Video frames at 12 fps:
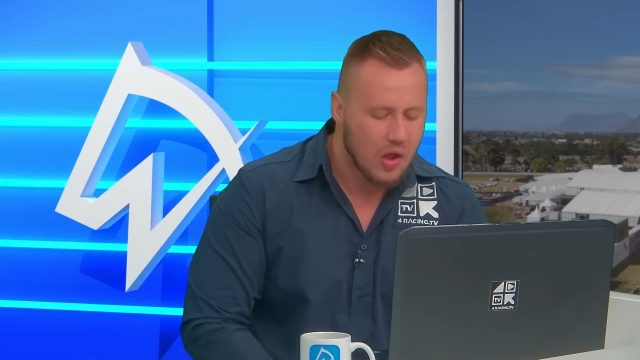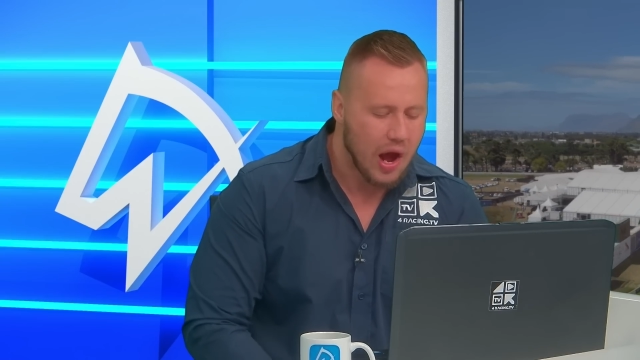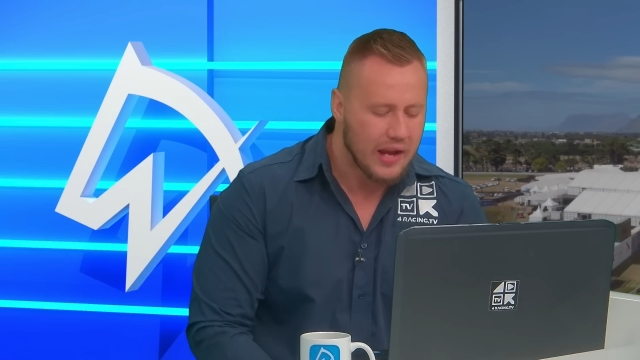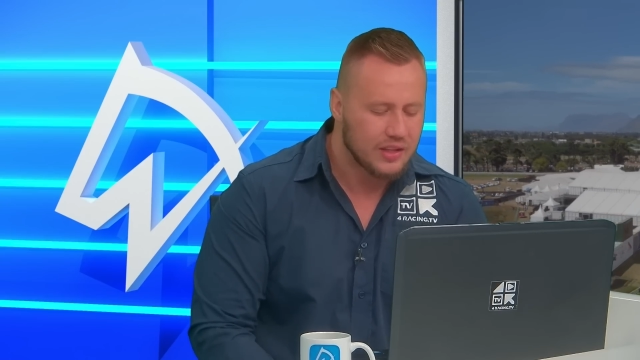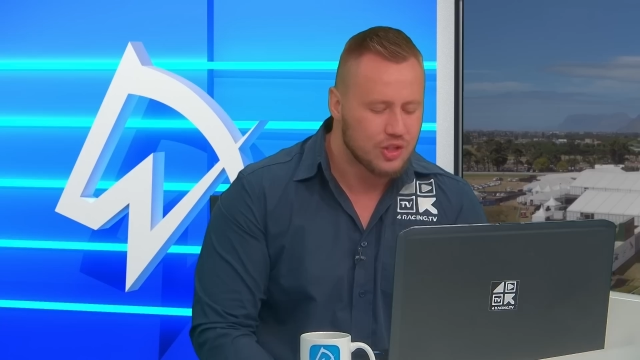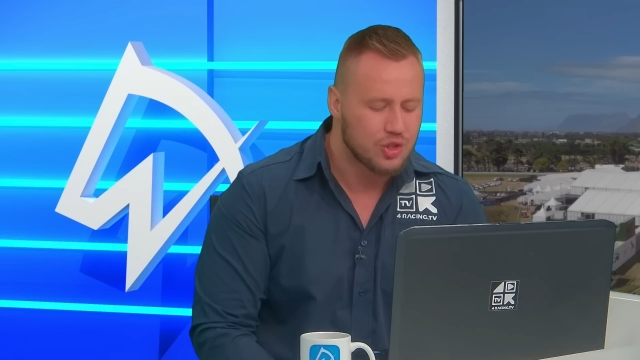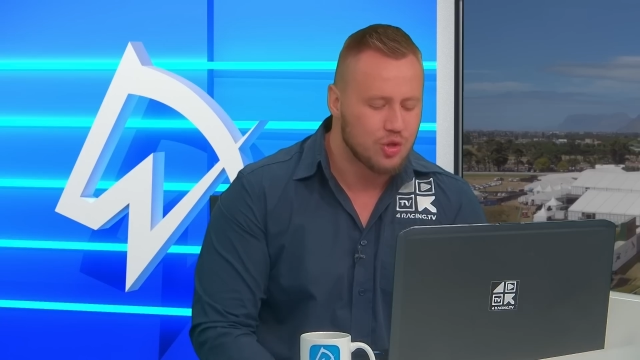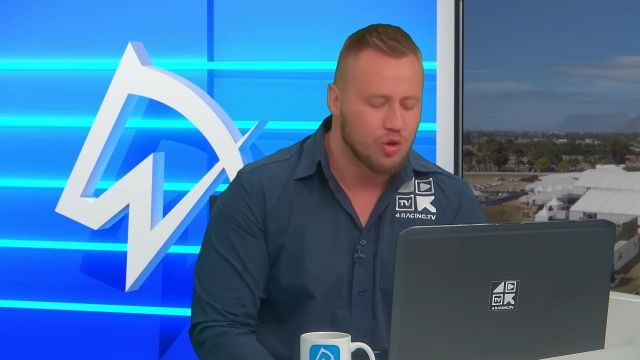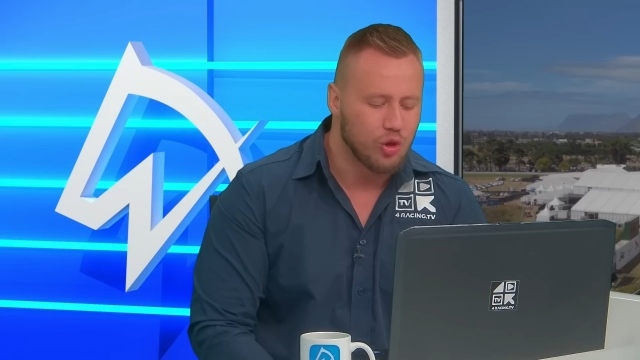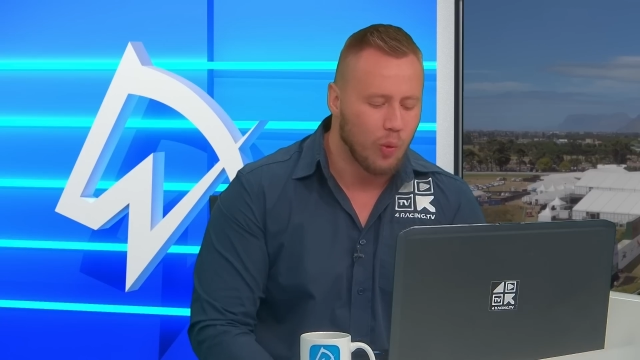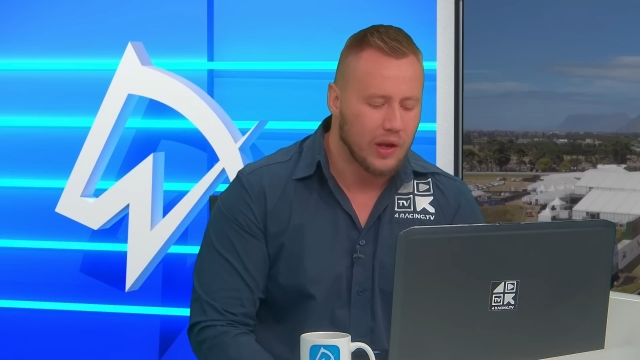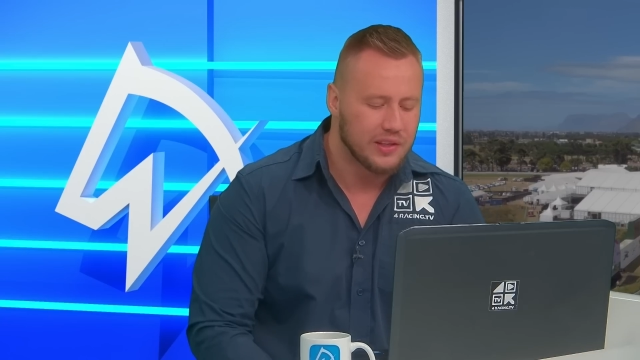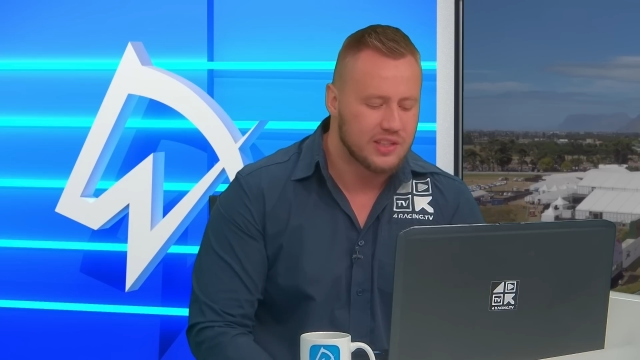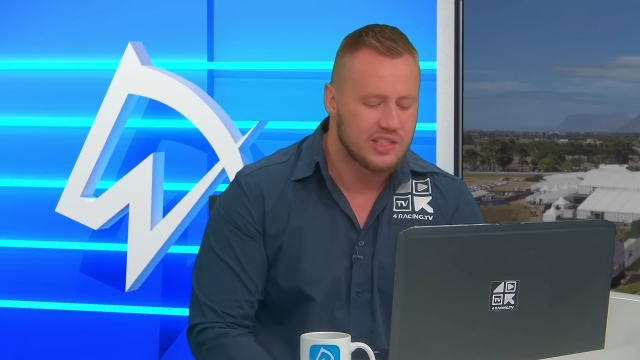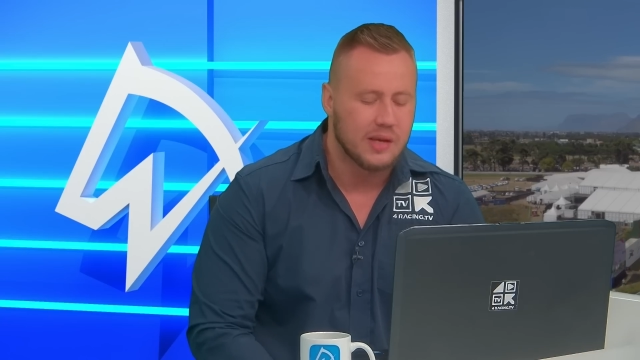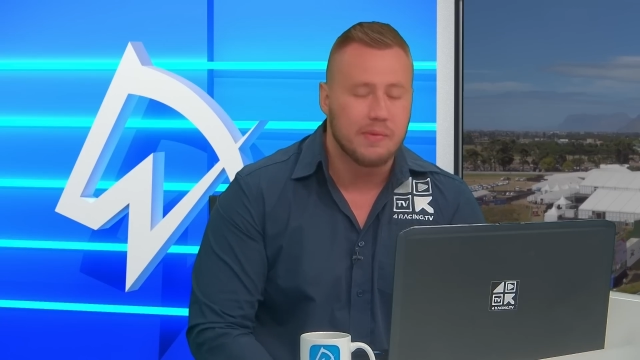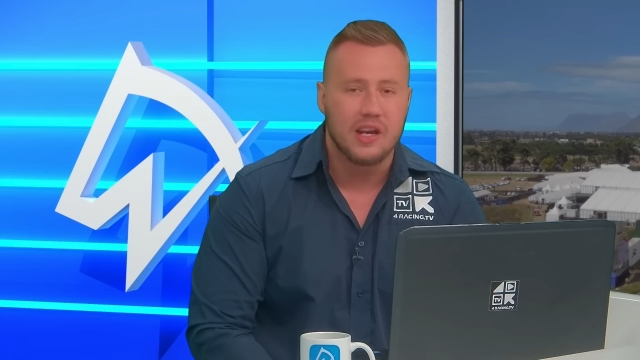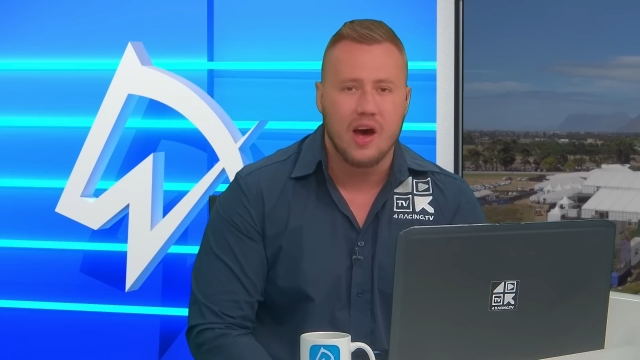9 to 2, the one
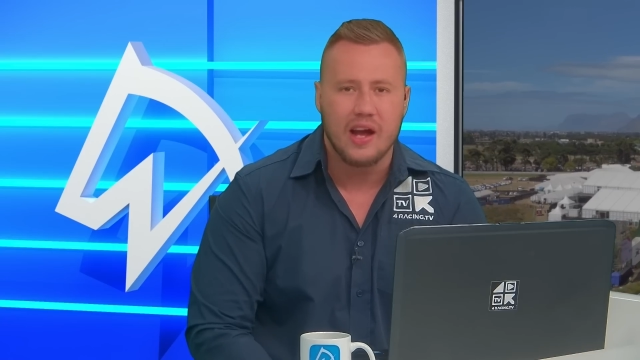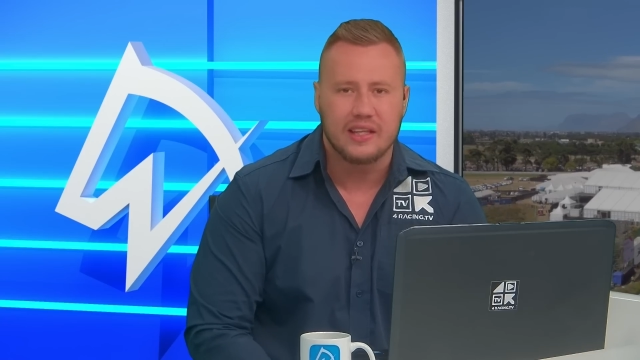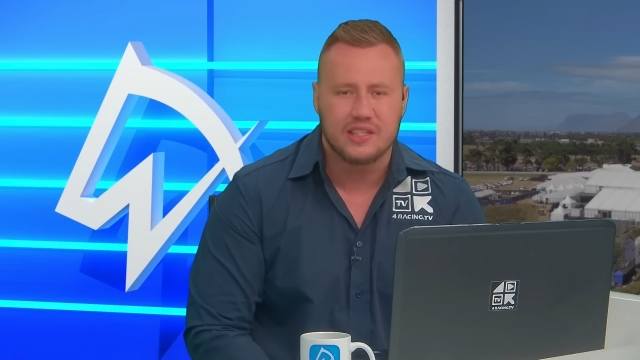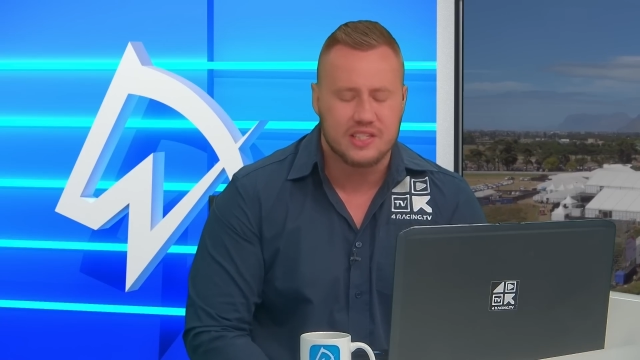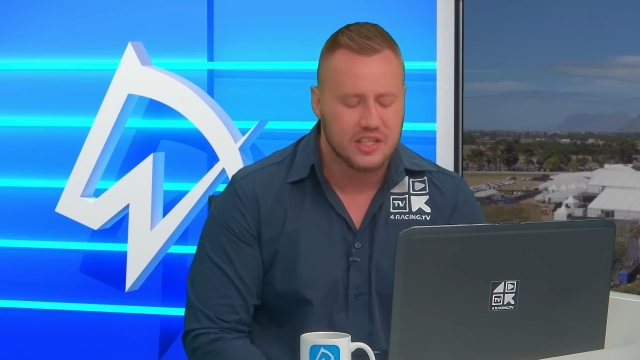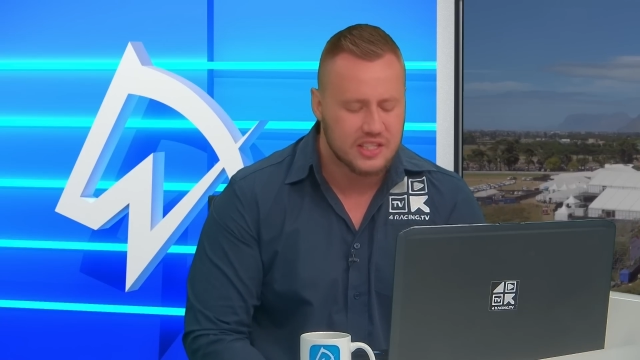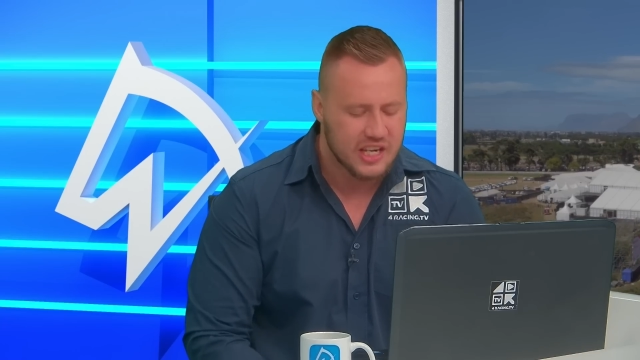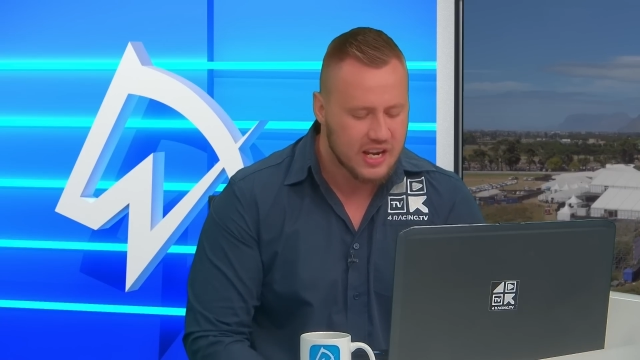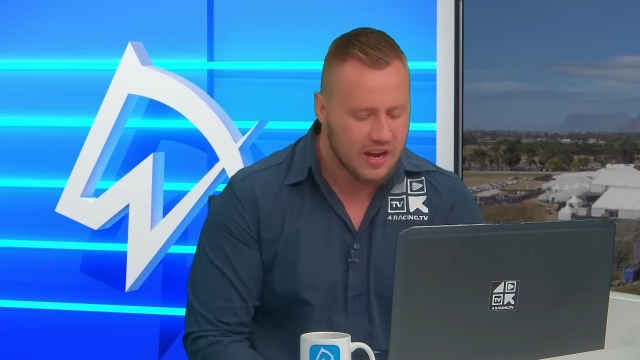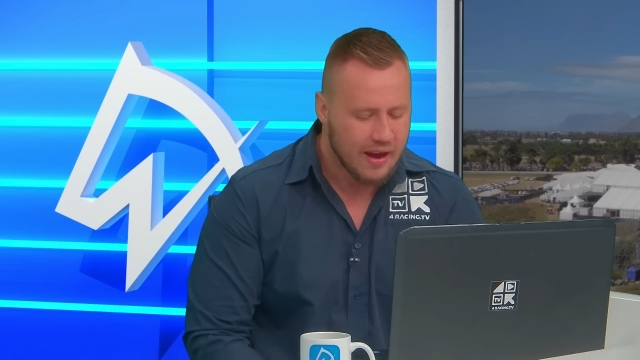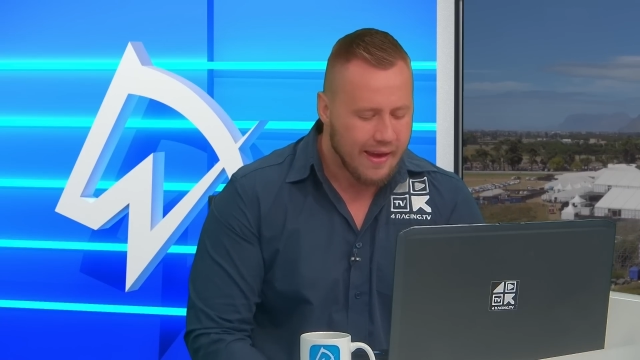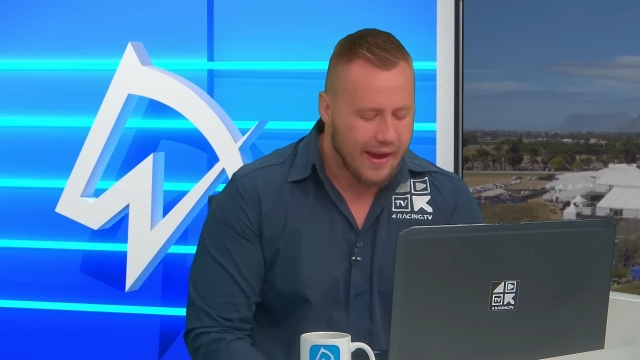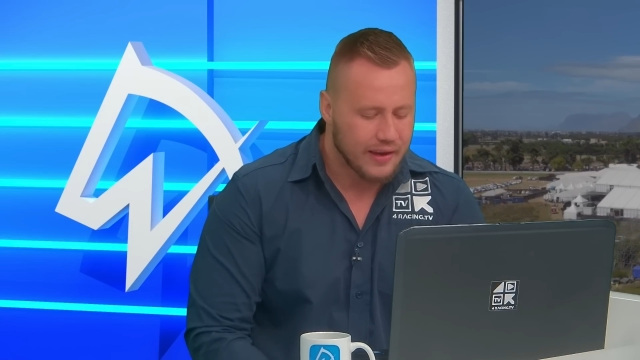Summer Night City,